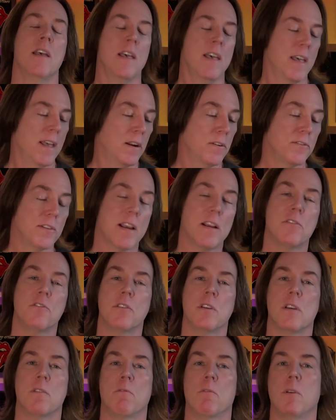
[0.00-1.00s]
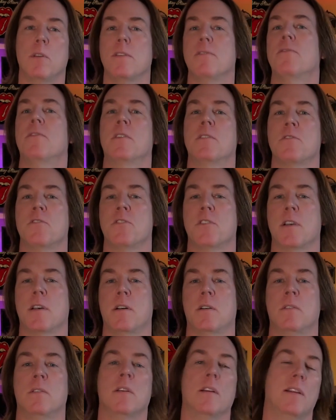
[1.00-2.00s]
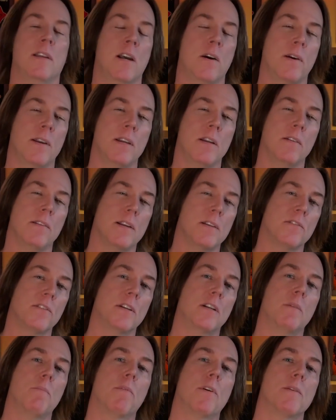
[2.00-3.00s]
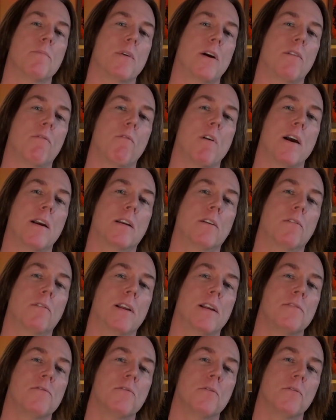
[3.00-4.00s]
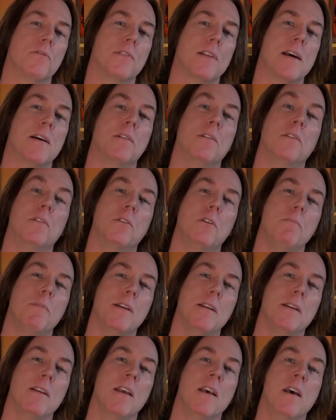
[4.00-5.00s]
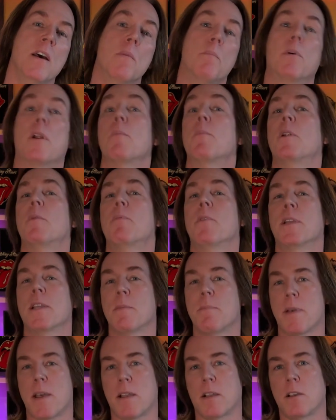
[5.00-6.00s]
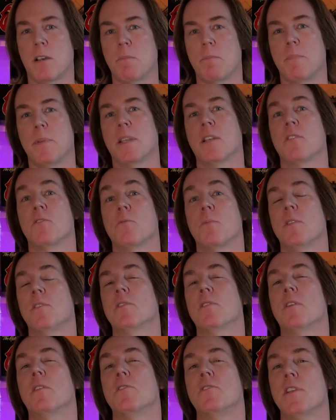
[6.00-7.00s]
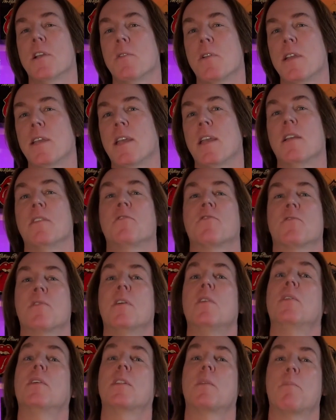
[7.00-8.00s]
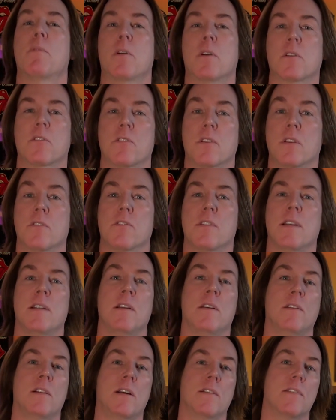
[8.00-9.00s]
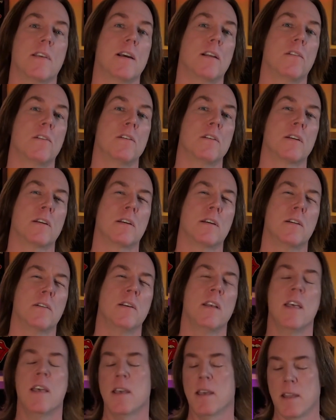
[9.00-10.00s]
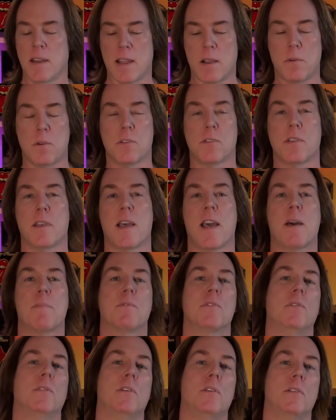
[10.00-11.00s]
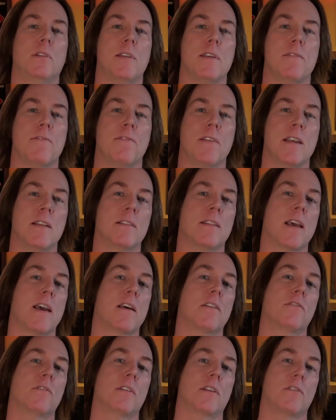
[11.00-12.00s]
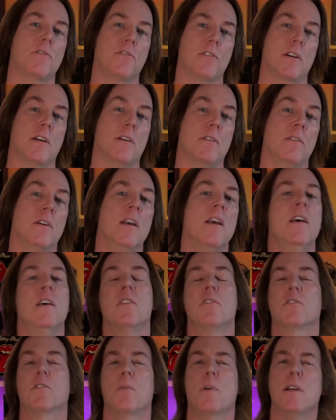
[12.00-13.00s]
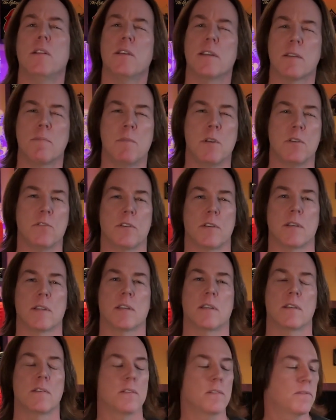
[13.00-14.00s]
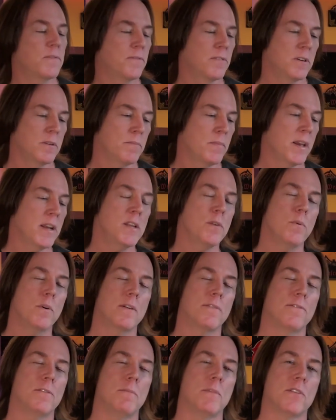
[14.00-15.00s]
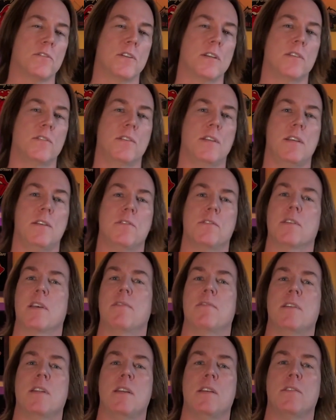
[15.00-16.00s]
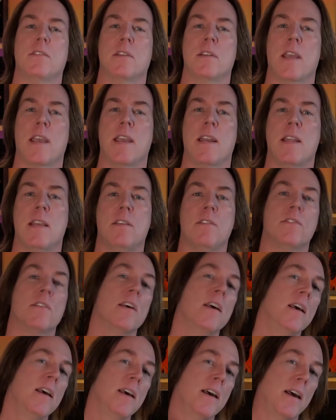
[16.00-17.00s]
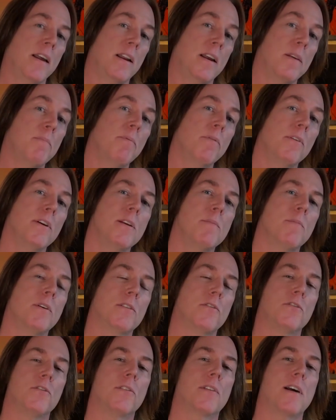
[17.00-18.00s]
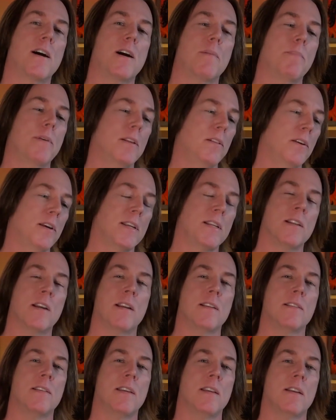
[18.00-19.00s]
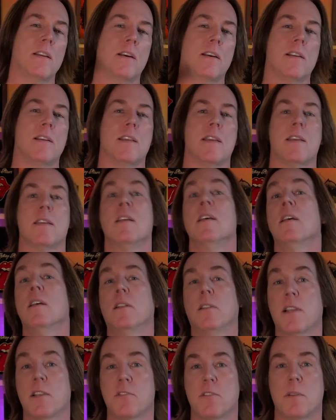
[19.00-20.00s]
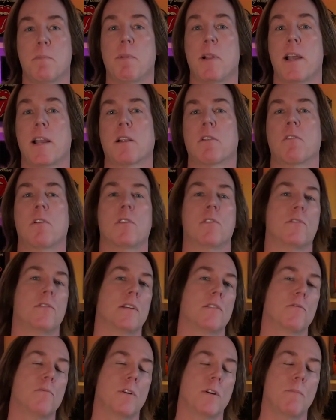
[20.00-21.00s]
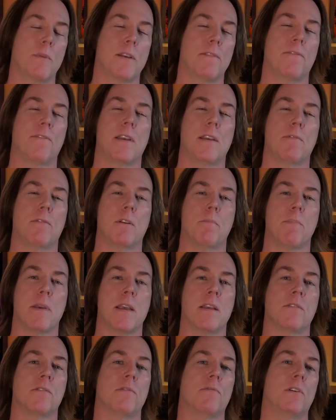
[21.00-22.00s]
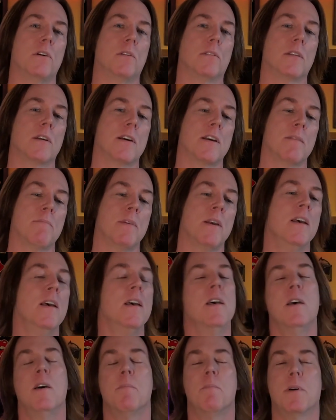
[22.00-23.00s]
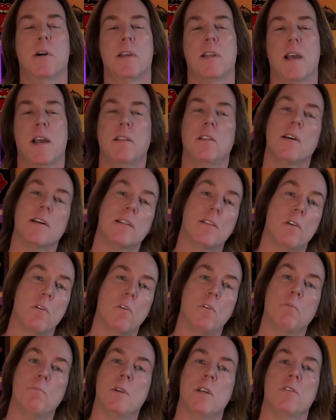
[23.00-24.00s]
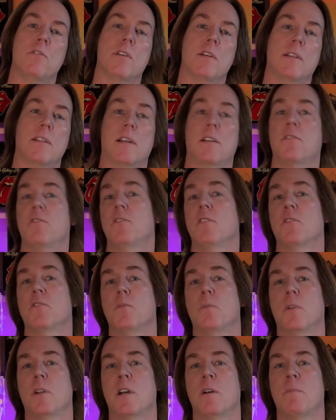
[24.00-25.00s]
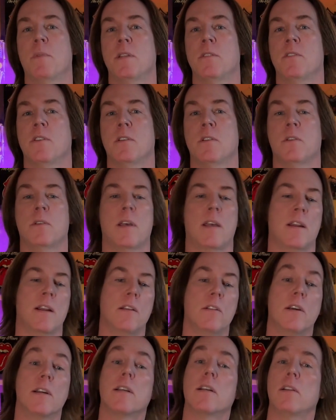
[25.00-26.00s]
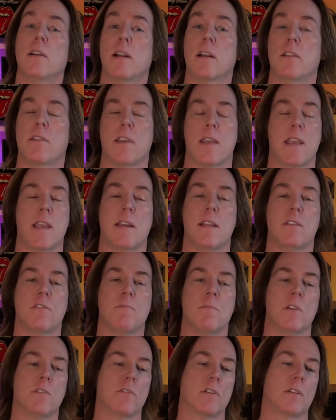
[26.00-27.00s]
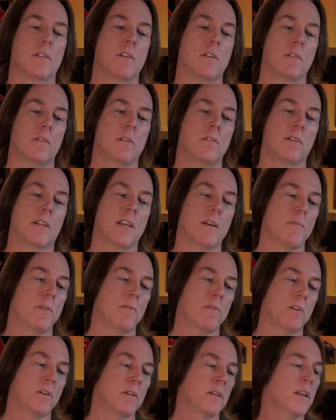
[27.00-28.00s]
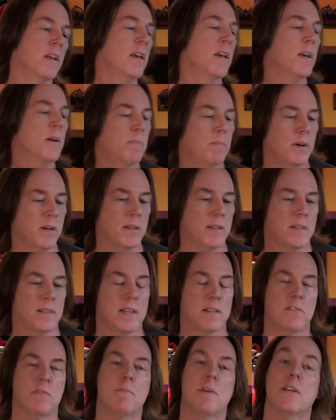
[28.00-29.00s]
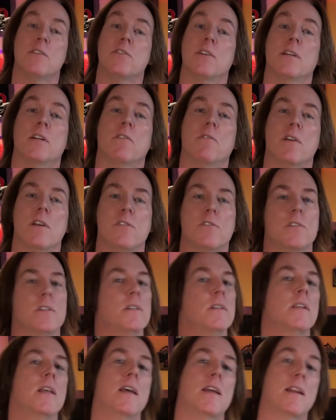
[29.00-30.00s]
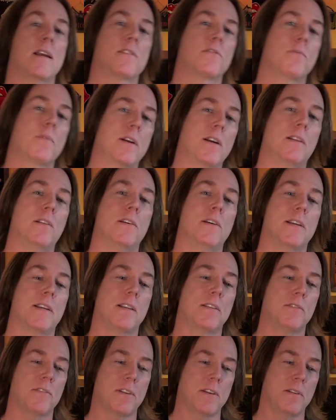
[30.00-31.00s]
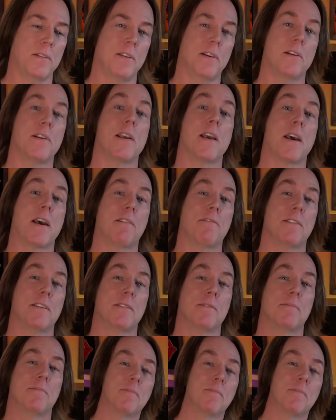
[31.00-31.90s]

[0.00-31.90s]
And it was actually a really fun show. Now, I know that's going to bring my rock credentials down a little bit, but I'm going to bring it back up because we saw Jerry Cantrell at the Parks Casino not that long ago, and that was an absolutely fantastic show. So I like music from anywhere from the 60s, 70s, and 80s, and I pretty much stop at like 1990. Less the Black Crowes, that's one of my favorite bands of all time. But I like the old music, that's just what I'm into. And I like a lot of the 80s music too, don't get me wrong. But that's my generation, and that's what I like. So there you have it.